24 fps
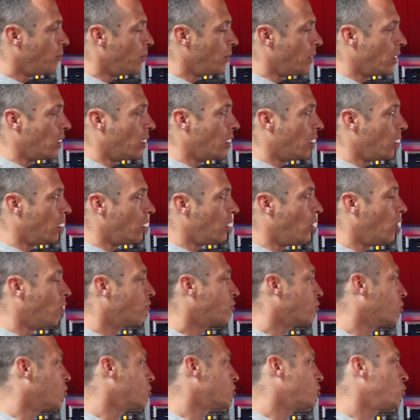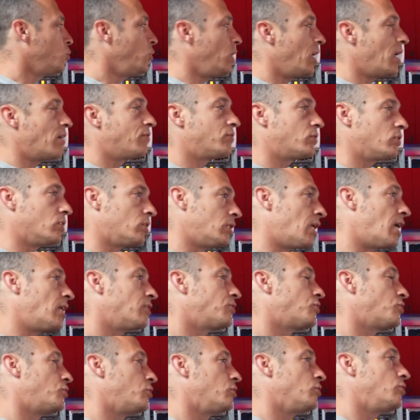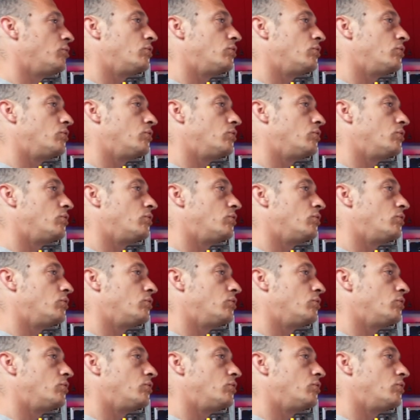of course, we left unaltered